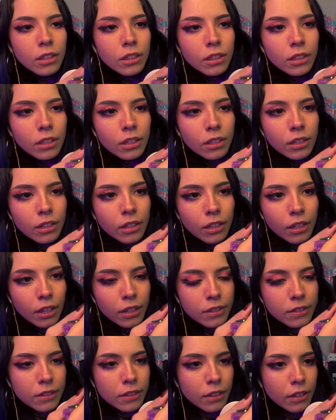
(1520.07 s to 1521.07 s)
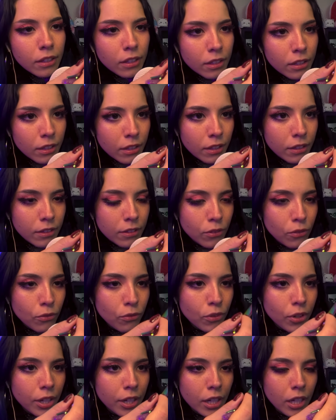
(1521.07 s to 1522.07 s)
the classic Lisa
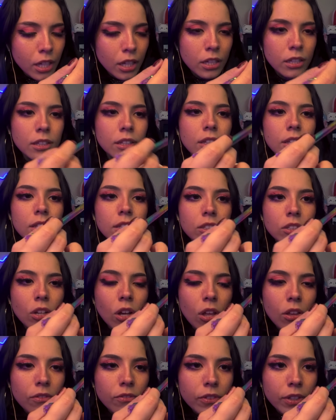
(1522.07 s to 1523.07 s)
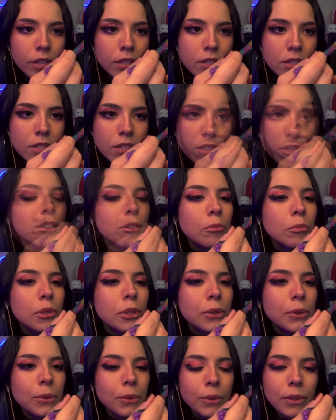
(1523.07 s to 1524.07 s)
Frank dolphins, the
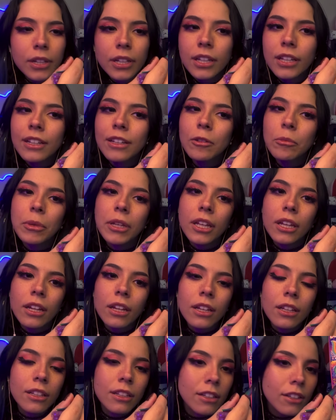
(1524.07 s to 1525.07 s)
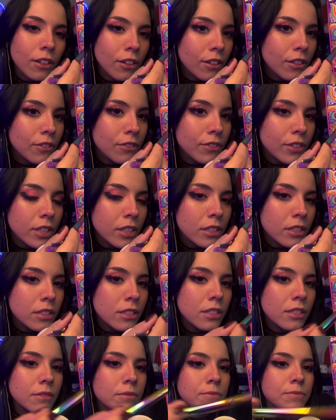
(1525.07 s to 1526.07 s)
blue and pink
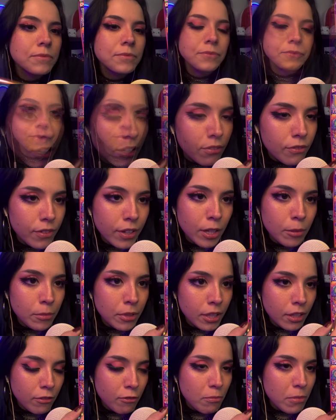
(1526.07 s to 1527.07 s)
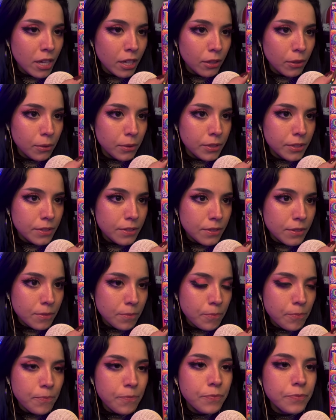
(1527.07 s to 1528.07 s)
dolphins, a family of penguins,
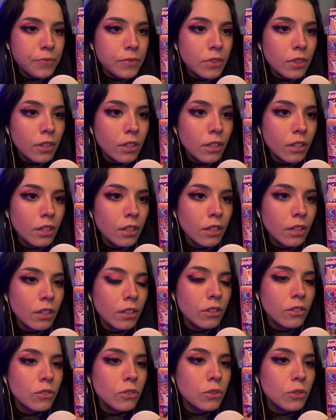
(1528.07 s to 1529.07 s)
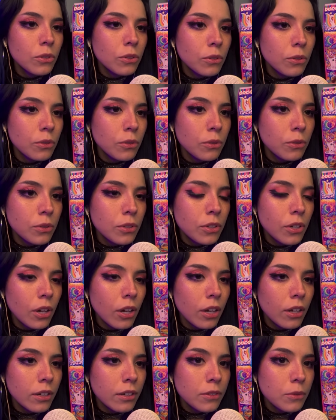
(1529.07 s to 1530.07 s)
two
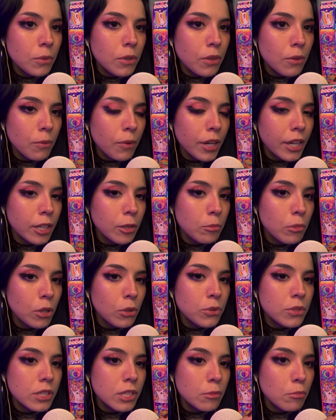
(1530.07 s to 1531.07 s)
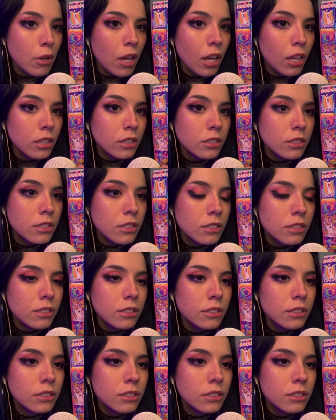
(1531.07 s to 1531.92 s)
dogs with rainbow spots,